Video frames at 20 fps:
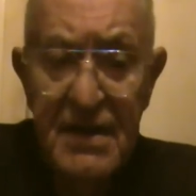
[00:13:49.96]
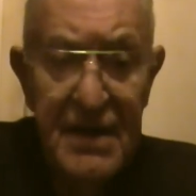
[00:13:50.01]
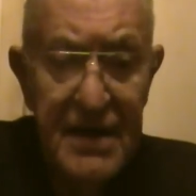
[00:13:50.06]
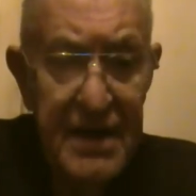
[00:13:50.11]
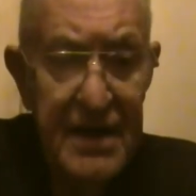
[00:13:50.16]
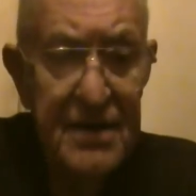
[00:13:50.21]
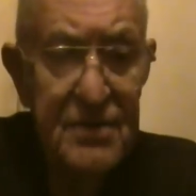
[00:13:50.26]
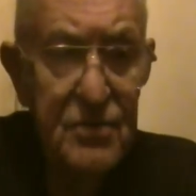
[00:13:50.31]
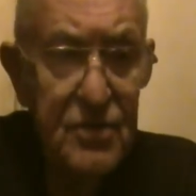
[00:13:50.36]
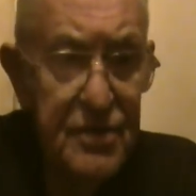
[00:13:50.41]

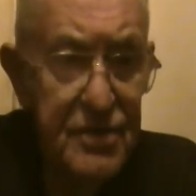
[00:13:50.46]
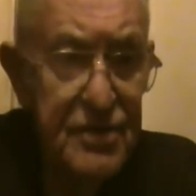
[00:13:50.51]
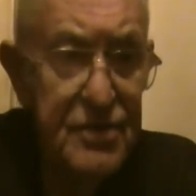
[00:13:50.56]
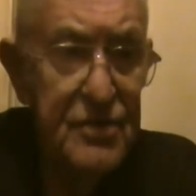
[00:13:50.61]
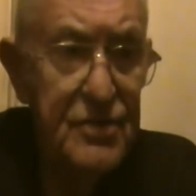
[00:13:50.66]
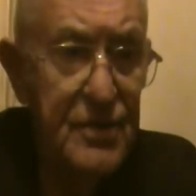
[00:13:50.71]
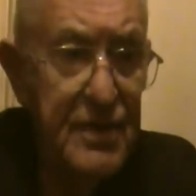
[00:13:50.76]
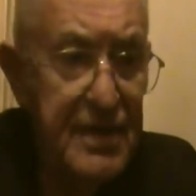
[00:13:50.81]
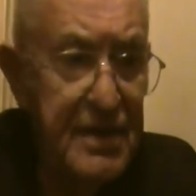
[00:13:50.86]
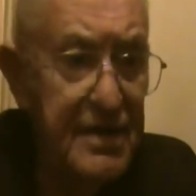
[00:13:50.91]
and we're
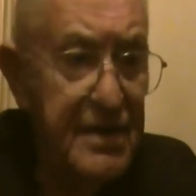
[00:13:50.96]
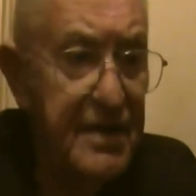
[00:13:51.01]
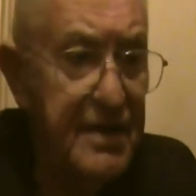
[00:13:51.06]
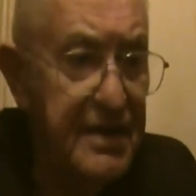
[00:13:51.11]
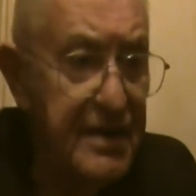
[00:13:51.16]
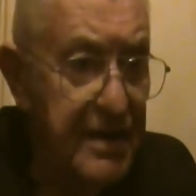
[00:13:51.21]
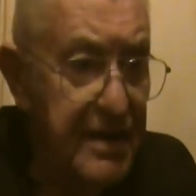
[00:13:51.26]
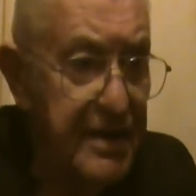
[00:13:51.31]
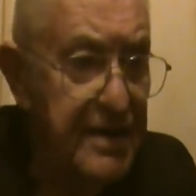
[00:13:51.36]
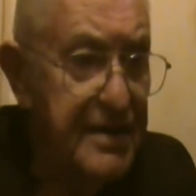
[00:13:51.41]
doing
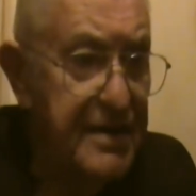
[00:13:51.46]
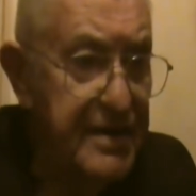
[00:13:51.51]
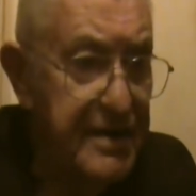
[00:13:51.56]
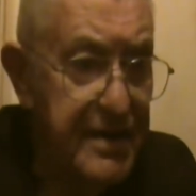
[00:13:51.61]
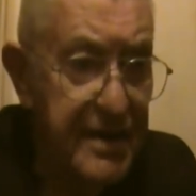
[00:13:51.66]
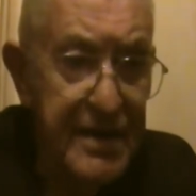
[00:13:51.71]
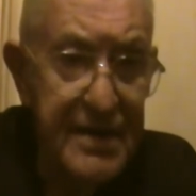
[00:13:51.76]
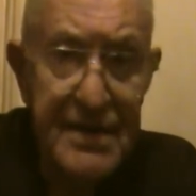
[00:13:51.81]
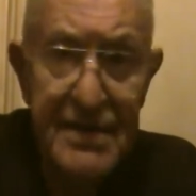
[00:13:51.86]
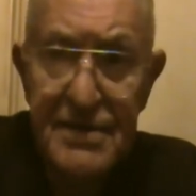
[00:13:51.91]
our
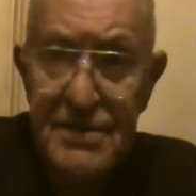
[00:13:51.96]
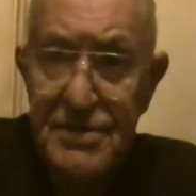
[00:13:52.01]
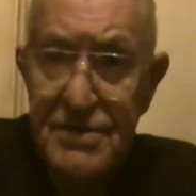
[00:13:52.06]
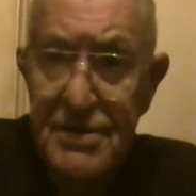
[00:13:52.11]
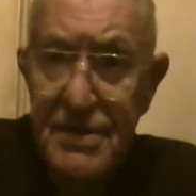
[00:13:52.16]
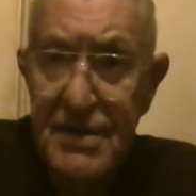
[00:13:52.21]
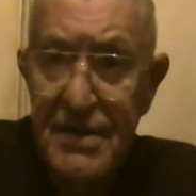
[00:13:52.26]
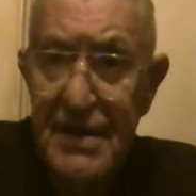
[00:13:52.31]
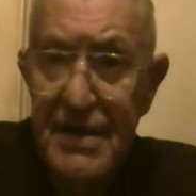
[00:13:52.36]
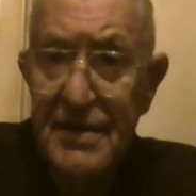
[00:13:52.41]

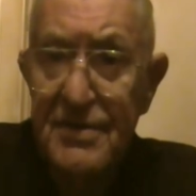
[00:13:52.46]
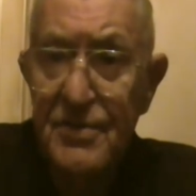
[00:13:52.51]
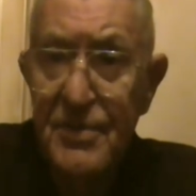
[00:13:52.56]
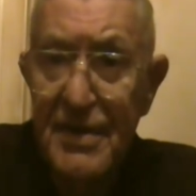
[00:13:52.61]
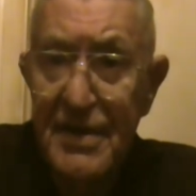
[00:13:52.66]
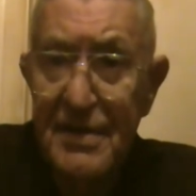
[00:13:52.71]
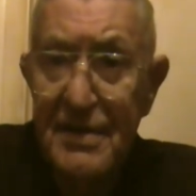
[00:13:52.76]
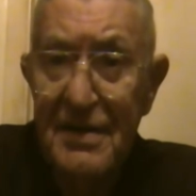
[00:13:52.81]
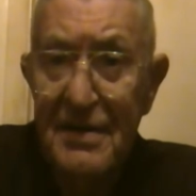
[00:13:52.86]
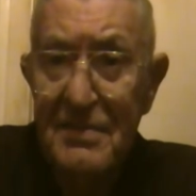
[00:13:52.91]
archaeology, and we
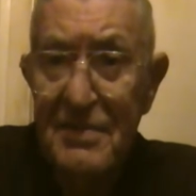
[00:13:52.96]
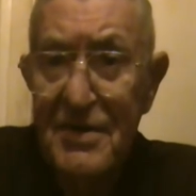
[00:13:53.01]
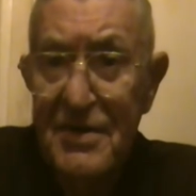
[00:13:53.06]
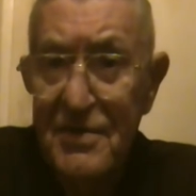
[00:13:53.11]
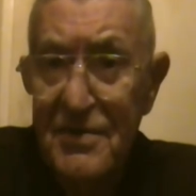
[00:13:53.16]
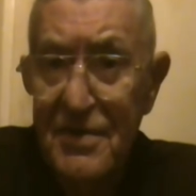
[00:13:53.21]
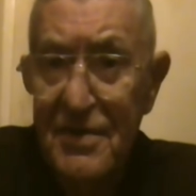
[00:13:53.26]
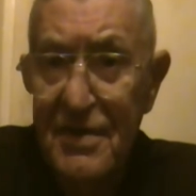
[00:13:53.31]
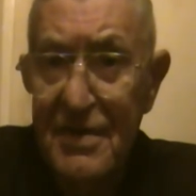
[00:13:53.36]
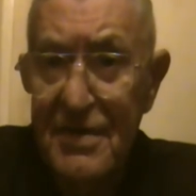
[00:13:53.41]
come
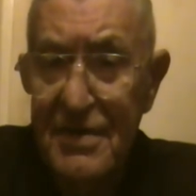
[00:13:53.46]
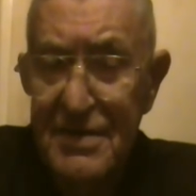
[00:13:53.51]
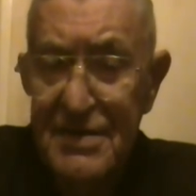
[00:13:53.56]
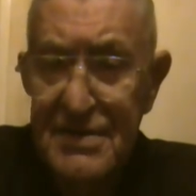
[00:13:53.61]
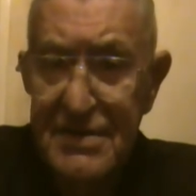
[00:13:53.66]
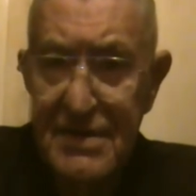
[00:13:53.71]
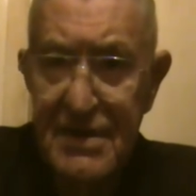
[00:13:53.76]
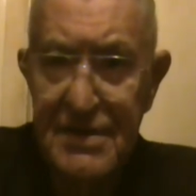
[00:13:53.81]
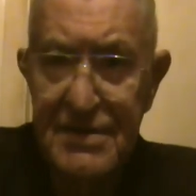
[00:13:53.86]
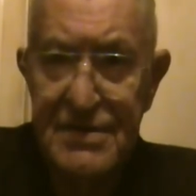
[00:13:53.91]

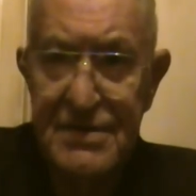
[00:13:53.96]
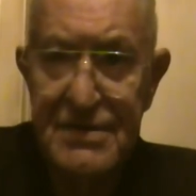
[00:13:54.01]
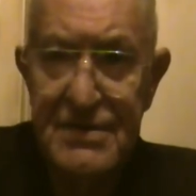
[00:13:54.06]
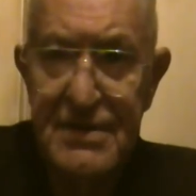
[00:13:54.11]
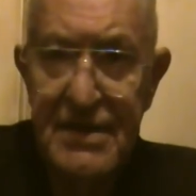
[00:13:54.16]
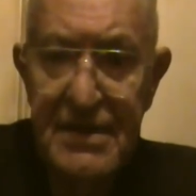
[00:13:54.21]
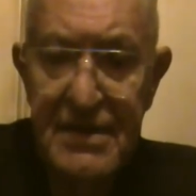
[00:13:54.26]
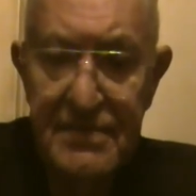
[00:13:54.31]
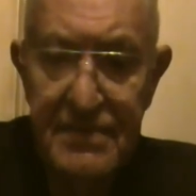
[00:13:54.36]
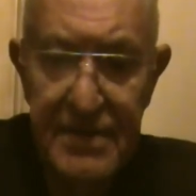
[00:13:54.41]
across a
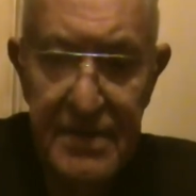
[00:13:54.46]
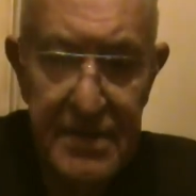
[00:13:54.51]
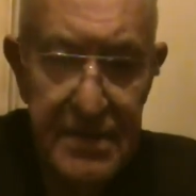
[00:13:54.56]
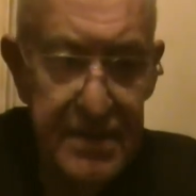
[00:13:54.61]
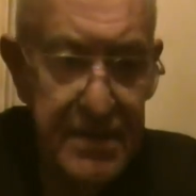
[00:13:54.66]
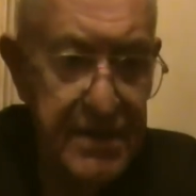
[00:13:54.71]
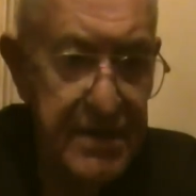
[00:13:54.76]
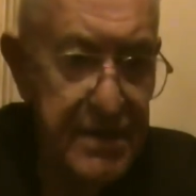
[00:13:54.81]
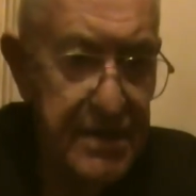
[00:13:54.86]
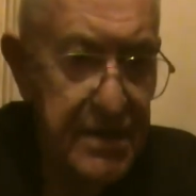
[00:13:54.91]
statement
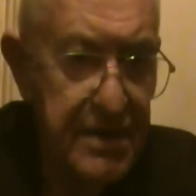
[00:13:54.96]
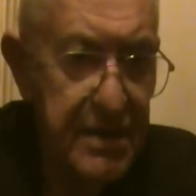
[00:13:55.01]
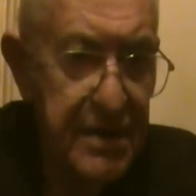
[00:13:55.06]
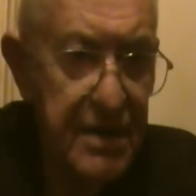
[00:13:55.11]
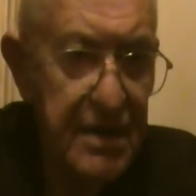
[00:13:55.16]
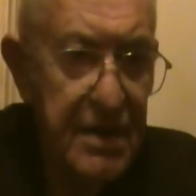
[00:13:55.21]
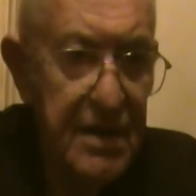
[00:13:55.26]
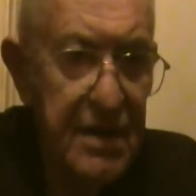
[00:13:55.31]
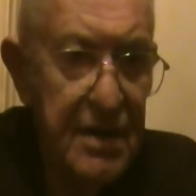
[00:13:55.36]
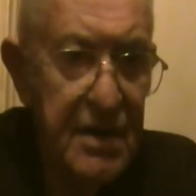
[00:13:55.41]
that
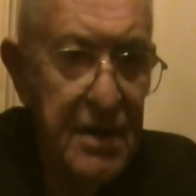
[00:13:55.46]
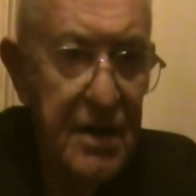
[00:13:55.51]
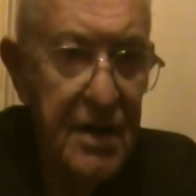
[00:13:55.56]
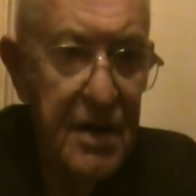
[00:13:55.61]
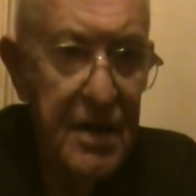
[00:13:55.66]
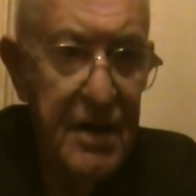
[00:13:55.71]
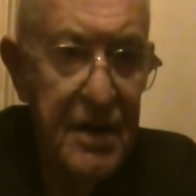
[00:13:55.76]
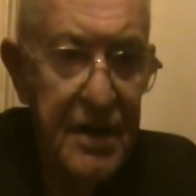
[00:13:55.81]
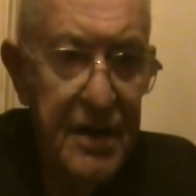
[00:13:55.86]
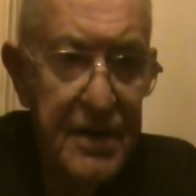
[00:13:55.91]

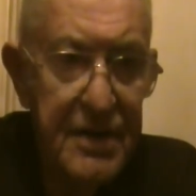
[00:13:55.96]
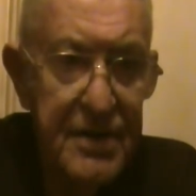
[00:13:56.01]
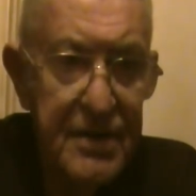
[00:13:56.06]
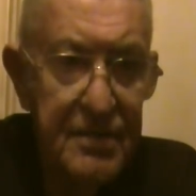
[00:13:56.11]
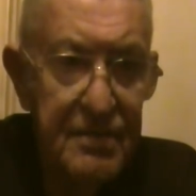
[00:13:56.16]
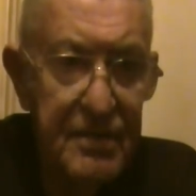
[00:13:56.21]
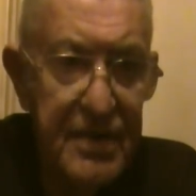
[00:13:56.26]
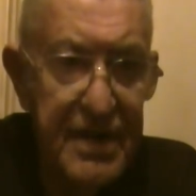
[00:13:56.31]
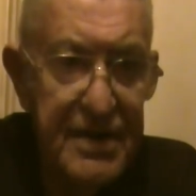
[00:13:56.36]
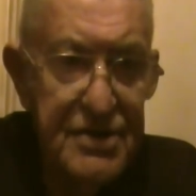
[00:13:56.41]

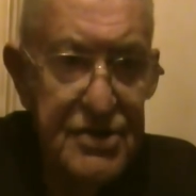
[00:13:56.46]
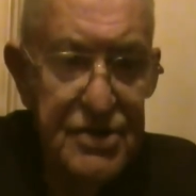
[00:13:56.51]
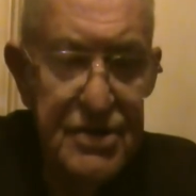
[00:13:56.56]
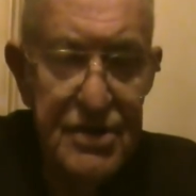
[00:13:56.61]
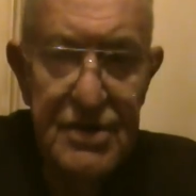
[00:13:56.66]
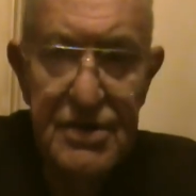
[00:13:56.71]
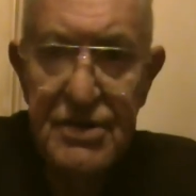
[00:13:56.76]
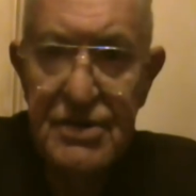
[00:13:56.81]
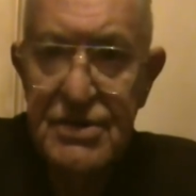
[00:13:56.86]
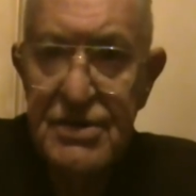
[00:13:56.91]

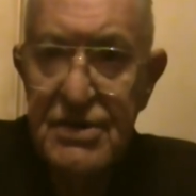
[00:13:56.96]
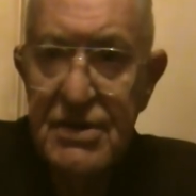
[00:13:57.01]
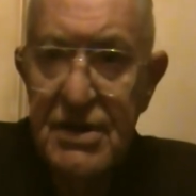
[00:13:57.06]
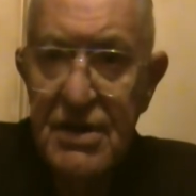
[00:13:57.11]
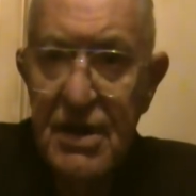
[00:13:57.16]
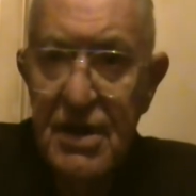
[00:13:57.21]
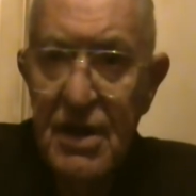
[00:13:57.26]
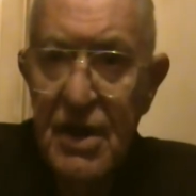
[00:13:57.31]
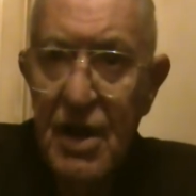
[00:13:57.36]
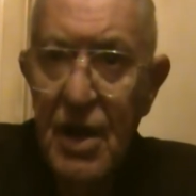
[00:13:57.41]
mentions
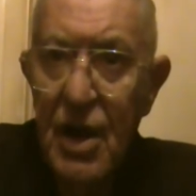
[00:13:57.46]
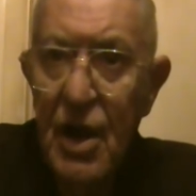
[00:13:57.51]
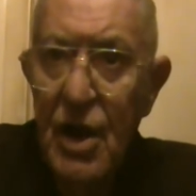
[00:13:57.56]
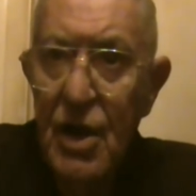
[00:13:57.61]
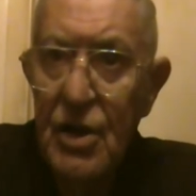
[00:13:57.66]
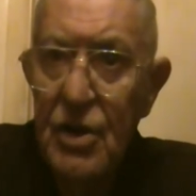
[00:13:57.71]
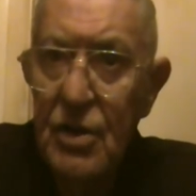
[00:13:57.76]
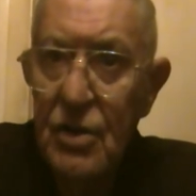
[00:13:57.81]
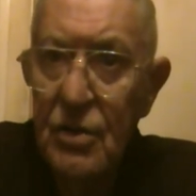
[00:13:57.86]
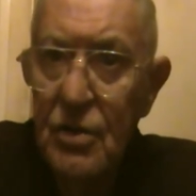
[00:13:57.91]

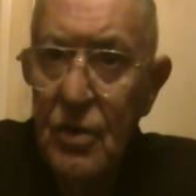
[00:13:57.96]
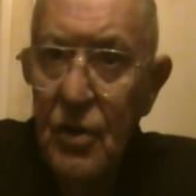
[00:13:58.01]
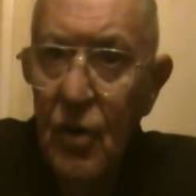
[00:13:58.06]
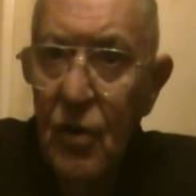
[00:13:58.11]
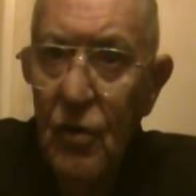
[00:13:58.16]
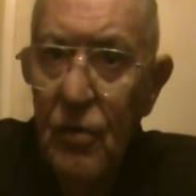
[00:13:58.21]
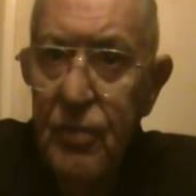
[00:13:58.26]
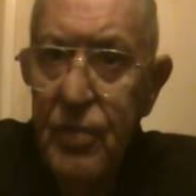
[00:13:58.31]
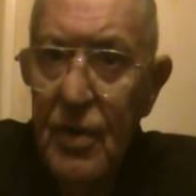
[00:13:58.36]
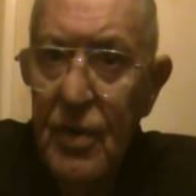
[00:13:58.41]

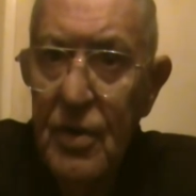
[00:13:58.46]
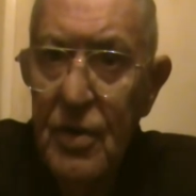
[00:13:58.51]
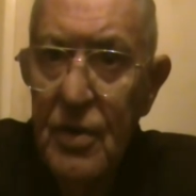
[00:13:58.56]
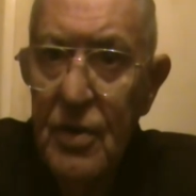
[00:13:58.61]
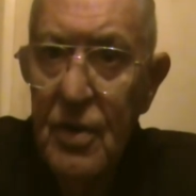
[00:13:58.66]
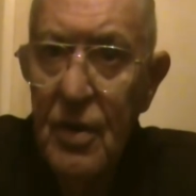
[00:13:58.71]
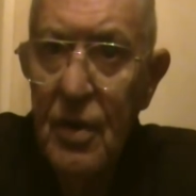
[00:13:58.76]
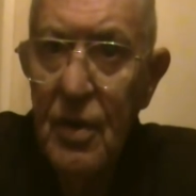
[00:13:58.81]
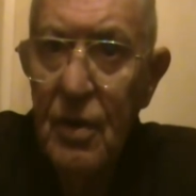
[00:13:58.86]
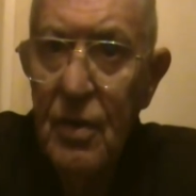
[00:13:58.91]
global
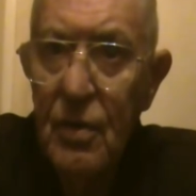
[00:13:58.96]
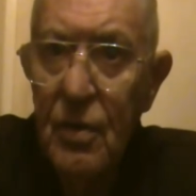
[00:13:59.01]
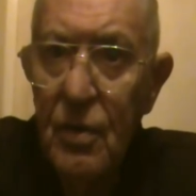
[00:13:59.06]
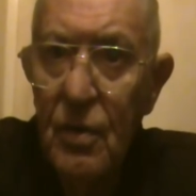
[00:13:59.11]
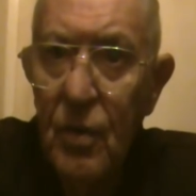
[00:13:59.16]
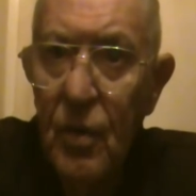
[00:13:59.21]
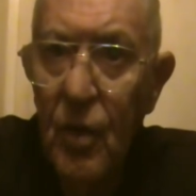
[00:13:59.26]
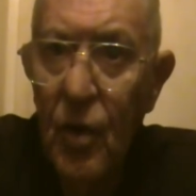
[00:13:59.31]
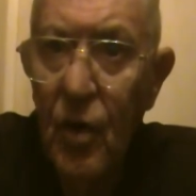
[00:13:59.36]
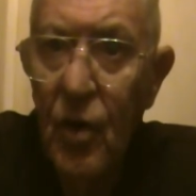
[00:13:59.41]

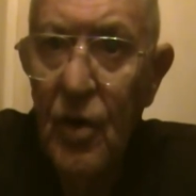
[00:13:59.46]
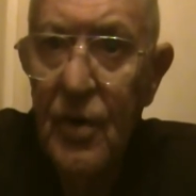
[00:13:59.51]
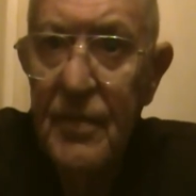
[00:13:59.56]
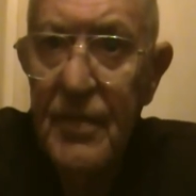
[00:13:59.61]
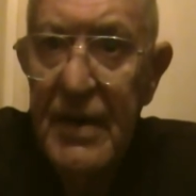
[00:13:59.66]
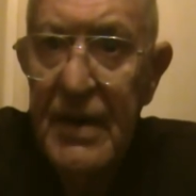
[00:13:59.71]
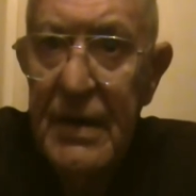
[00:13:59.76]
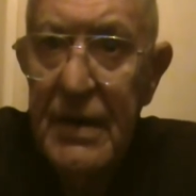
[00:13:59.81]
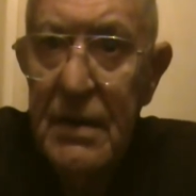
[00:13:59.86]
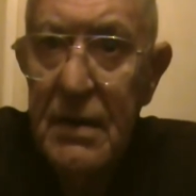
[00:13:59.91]

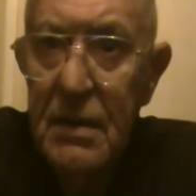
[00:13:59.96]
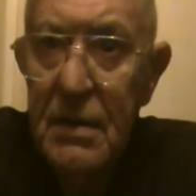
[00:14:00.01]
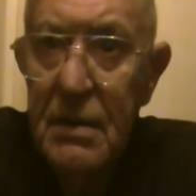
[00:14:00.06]
warming.